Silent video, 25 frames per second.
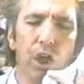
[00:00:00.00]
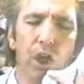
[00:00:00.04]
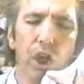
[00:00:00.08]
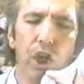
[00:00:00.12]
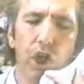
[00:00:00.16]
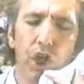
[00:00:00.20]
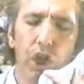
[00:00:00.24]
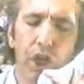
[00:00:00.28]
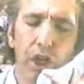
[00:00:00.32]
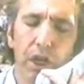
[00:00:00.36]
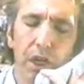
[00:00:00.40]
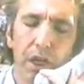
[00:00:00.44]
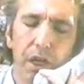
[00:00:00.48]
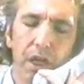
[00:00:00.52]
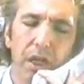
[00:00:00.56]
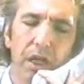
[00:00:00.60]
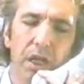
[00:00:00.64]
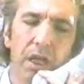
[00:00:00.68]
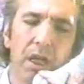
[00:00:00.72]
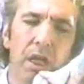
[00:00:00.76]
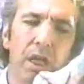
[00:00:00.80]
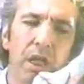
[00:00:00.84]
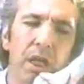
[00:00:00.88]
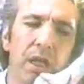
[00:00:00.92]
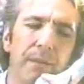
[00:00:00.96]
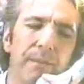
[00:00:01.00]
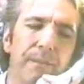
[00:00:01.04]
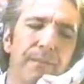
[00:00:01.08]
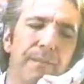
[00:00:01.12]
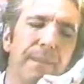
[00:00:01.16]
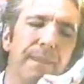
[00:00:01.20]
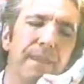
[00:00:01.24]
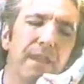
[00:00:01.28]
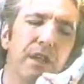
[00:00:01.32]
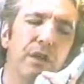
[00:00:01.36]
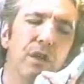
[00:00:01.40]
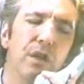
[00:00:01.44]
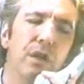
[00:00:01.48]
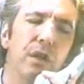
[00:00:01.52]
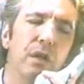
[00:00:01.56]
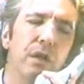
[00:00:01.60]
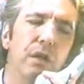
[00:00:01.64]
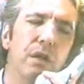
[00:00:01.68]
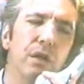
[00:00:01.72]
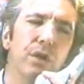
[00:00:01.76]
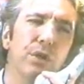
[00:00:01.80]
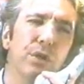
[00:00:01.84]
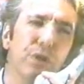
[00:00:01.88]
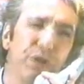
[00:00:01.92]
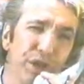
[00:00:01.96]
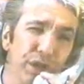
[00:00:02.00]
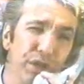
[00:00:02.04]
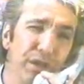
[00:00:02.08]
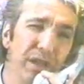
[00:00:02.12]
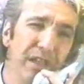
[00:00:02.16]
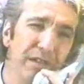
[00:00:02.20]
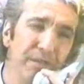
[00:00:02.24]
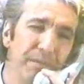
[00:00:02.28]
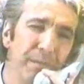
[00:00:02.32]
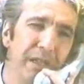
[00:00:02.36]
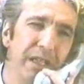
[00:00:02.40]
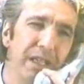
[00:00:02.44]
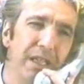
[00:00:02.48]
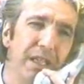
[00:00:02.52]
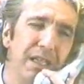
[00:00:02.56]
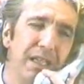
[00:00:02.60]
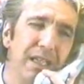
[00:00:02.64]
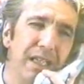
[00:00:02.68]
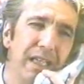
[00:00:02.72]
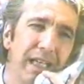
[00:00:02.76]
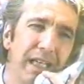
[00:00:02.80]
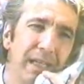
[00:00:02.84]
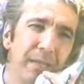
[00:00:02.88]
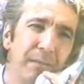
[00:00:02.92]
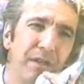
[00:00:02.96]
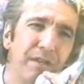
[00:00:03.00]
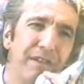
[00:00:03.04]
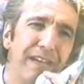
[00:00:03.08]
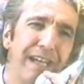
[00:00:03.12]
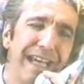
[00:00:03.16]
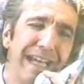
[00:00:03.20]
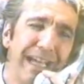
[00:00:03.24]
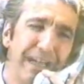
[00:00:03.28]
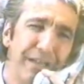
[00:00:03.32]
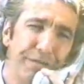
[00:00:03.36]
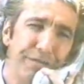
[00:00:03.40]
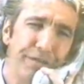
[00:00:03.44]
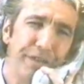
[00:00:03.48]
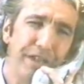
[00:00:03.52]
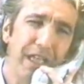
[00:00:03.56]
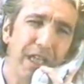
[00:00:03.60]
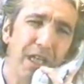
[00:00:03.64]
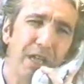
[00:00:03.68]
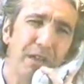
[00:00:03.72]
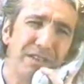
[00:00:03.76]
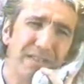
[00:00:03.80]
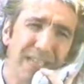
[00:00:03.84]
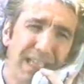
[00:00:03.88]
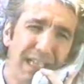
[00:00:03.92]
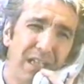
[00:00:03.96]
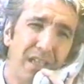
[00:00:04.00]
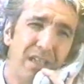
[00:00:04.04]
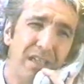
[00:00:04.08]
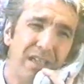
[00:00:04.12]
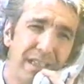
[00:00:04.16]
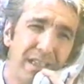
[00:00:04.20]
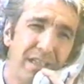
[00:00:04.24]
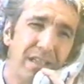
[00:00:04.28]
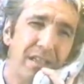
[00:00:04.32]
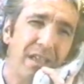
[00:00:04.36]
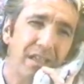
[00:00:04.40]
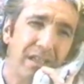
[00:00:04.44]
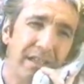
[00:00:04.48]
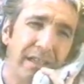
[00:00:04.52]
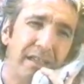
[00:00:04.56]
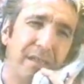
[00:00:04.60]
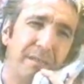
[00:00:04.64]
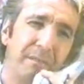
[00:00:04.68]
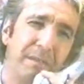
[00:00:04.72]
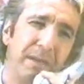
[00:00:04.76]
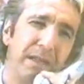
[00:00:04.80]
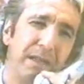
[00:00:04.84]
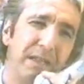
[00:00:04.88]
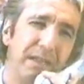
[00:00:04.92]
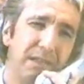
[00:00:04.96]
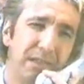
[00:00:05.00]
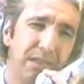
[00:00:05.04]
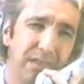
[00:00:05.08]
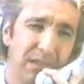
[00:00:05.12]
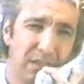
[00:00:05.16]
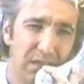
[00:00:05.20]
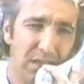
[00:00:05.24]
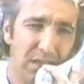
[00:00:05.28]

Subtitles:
Look, could you give me the name of every hotel in Nuneaton, please?